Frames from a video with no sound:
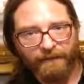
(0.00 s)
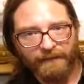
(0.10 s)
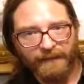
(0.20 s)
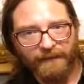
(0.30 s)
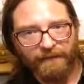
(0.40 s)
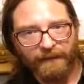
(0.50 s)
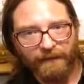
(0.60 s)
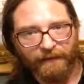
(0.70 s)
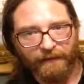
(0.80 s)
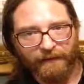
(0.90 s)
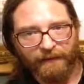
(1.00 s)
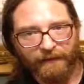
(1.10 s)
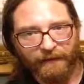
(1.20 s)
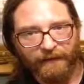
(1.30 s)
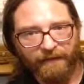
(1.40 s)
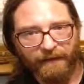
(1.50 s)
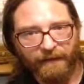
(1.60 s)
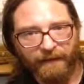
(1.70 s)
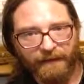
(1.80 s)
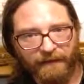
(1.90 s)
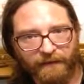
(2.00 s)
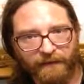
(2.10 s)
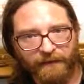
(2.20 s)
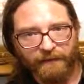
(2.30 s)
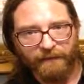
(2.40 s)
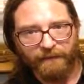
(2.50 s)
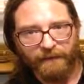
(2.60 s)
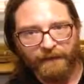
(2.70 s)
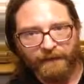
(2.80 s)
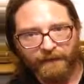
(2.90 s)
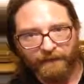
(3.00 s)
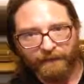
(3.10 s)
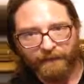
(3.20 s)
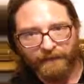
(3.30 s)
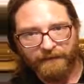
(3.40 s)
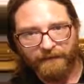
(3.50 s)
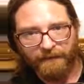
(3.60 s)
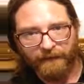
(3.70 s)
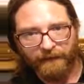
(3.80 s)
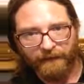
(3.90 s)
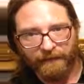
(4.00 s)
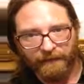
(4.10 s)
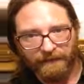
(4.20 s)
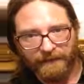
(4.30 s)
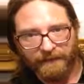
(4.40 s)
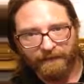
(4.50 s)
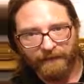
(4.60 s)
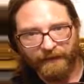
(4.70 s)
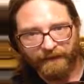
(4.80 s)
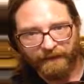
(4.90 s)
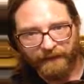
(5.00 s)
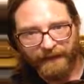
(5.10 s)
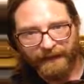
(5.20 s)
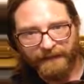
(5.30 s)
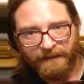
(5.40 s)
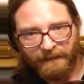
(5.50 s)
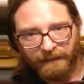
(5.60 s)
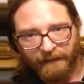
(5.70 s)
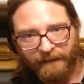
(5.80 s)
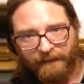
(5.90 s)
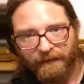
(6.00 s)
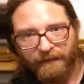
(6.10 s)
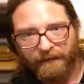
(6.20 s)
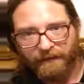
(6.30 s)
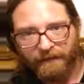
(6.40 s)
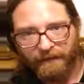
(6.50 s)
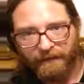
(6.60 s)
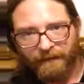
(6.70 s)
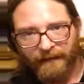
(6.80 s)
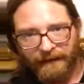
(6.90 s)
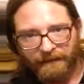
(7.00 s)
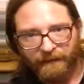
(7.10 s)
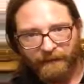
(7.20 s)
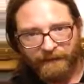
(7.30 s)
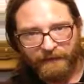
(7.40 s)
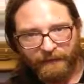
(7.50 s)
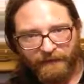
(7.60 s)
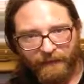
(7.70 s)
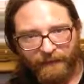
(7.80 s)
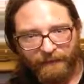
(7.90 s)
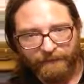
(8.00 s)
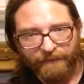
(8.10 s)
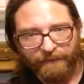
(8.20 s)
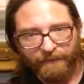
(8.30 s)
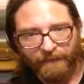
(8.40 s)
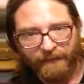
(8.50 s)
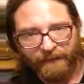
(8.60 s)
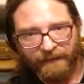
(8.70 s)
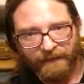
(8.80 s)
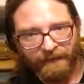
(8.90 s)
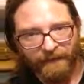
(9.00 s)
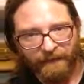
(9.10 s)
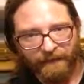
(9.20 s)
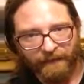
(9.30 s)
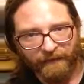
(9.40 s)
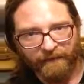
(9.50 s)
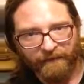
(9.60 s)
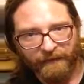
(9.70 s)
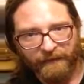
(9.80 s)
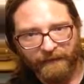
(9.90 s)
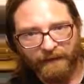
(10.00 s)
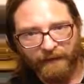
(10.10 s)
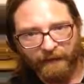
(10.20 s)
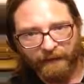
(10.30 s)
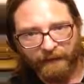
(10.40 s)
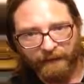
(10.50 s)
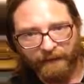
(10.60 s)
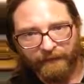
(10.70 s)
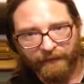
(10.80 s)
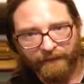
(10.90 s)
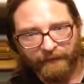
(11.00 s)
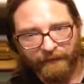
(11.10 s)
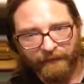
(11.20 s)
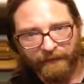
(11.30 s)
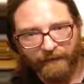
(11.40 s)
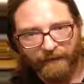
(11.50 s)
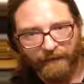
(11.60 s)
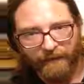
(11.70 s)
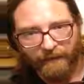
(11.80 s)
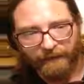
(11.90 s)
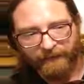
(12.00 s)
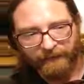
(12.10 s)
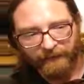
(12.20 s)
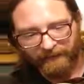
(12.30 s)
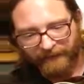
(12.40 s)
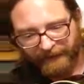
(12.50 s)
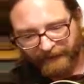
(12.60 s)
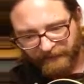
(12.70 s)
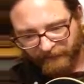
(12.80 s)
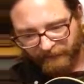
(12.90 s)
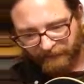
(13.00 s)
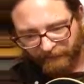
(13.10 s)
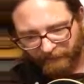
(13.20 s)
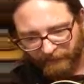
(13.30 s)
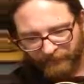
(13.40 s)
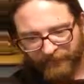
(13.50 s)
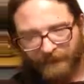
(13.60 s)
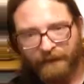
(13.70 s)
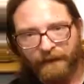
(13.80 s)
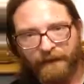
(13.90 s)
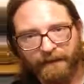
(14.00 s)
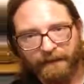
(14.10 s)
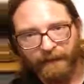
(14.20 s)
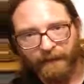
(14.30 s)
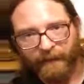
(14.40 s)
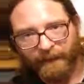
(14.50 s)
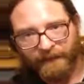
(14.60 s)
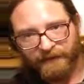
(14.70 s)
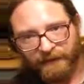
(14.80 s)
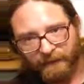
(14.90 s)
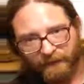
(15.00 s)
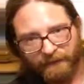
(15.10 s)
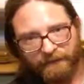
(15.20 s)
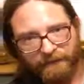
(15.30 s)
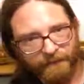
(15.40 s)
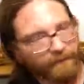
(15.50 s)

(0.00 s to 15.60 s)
second finger on the 3rd fret of the low E string, first finger on the 2nd fret of the A string, next 3 strings open, and then either your pinky or your 3rd finger on 3rd fret of the high E string. And then we made a G chord,